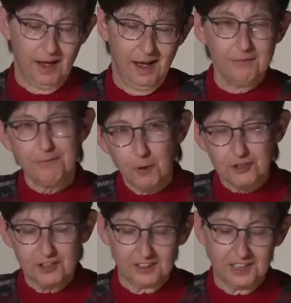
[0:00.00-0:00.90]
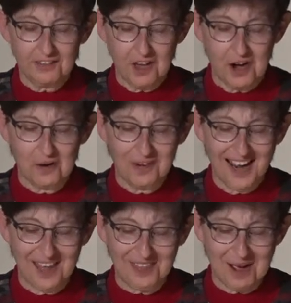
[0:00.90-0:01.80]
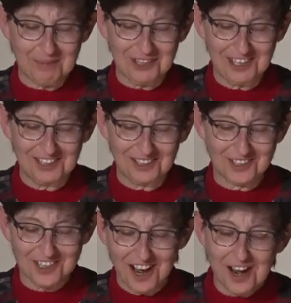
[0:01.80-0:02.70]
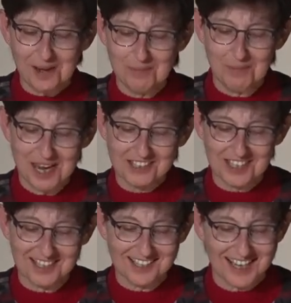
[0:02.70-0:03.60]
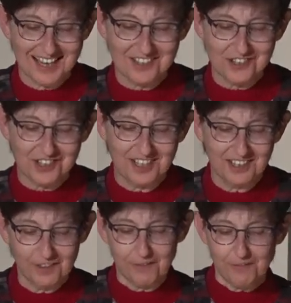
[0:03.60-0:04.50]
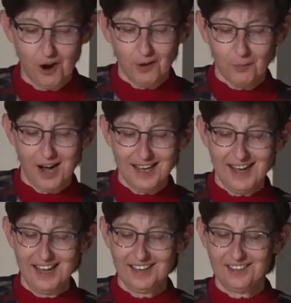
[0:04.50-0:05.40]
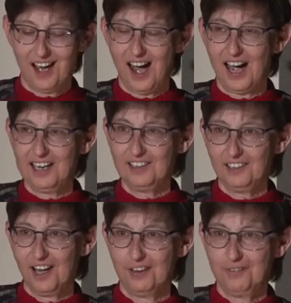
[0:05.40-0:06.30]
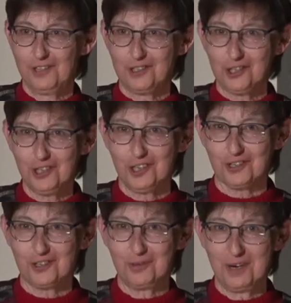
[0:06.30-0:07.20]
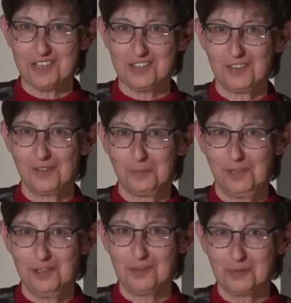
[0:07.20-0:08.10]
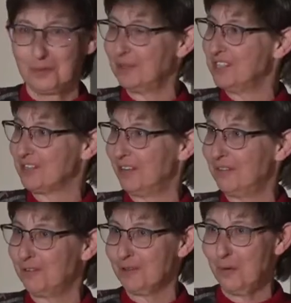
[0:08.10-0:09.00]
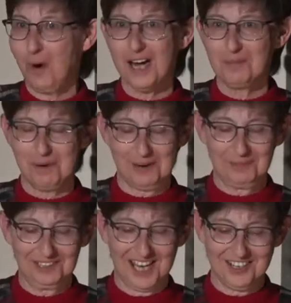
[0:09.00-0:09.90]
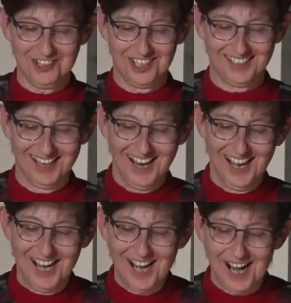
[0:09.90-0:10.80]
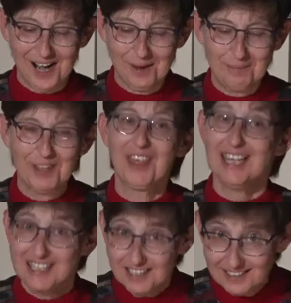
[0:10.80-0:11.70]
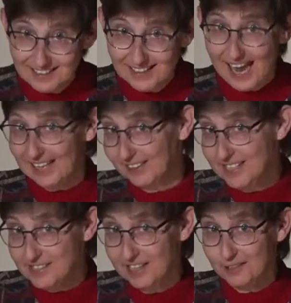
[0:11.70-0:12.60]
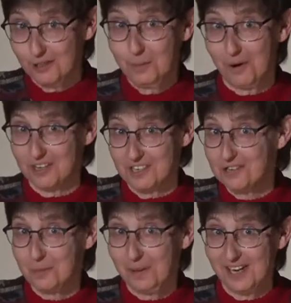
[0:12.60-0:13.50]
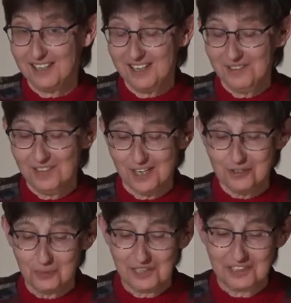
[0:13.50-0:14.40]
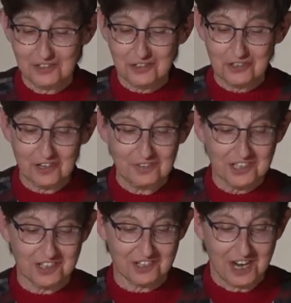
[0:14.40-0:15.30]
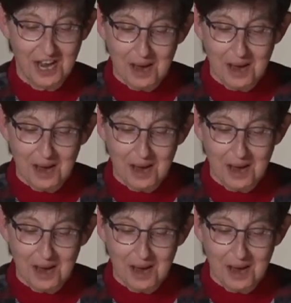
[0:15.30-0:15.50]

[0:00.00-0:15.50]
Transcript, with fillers: Unfortunately, though, at that particular time, the Mexicans had to sit in the far right hand aisle of the church. The rest of the pews were reserved for the white population. Uh, but they did at least get to participate in those religious services.